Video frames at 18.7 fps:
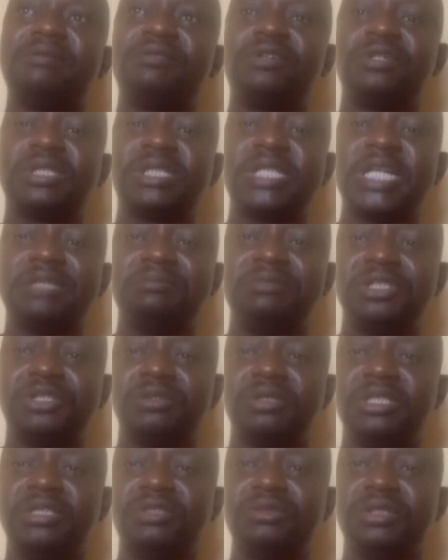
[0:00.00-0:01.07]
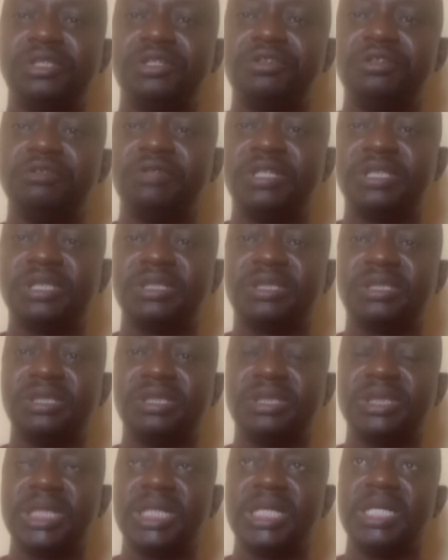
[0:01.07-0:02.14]
gotten admission into the
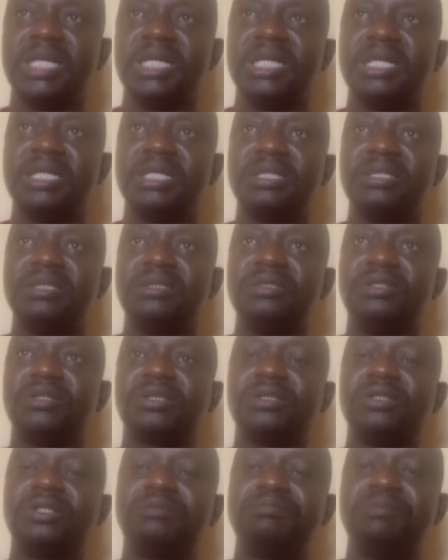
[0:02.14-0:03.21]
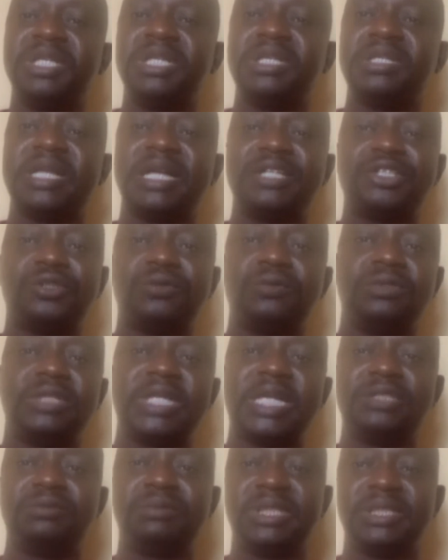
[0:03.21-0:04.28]
university does not mean that you will
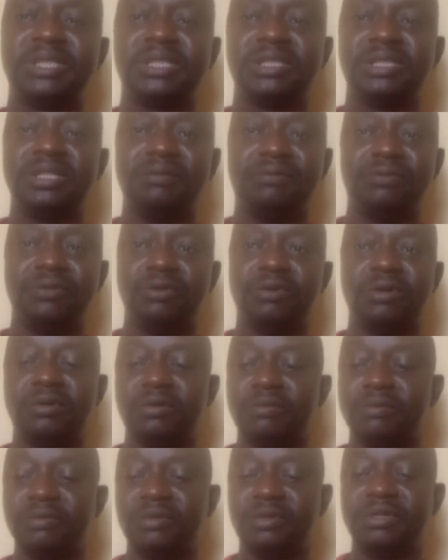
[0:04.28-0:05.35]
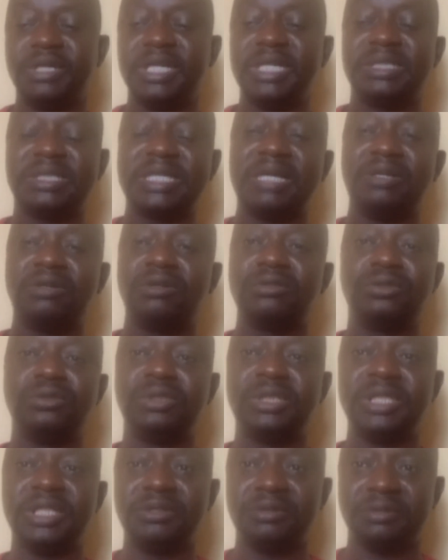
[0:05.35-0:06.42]
graduate. If your grades are not
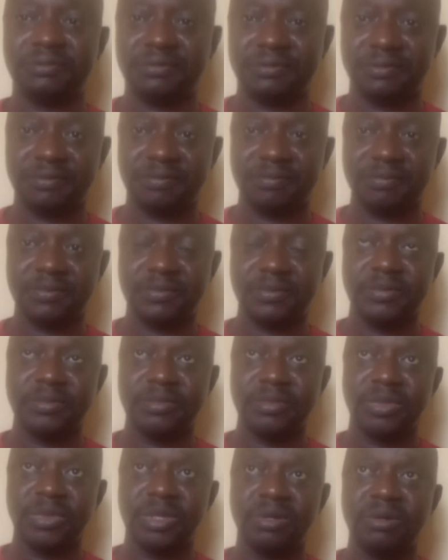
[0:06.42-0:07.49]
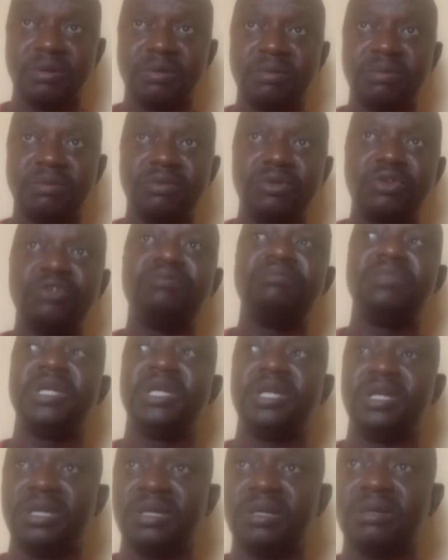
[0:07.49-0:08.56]
good enough, you
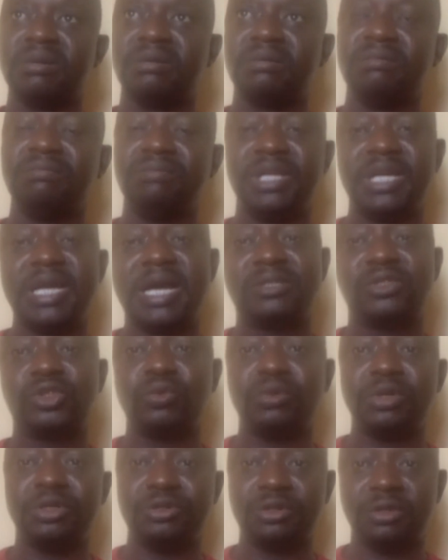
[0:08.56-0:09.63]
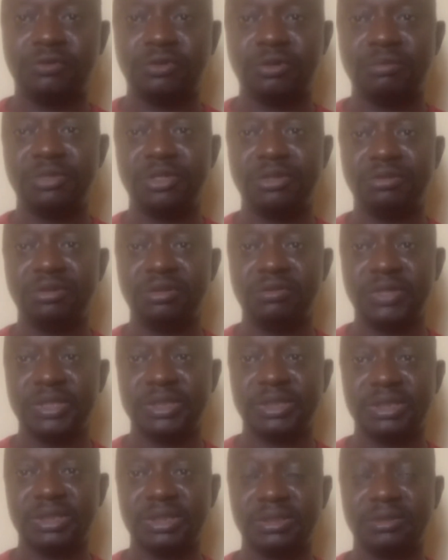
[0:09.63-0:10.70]
may be asked to withdraw from the
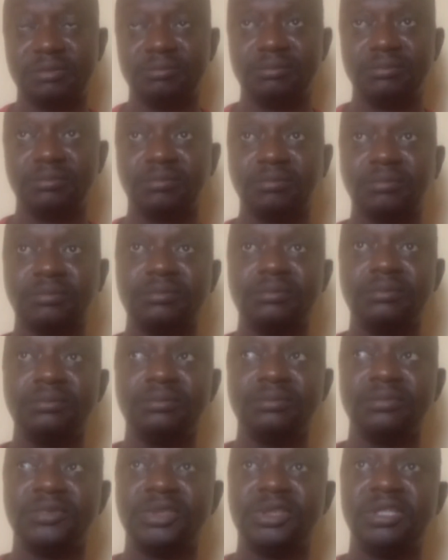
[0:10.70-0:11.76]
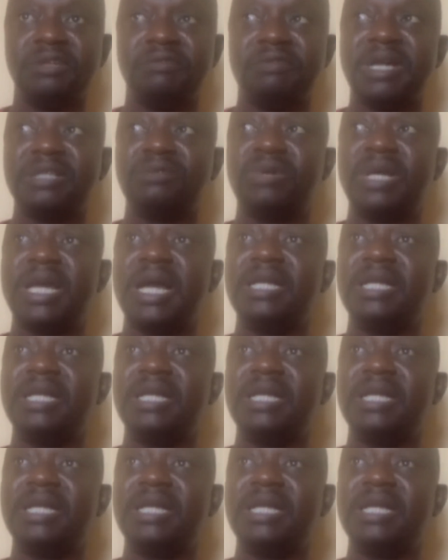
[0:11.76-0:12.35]
university. In fact, we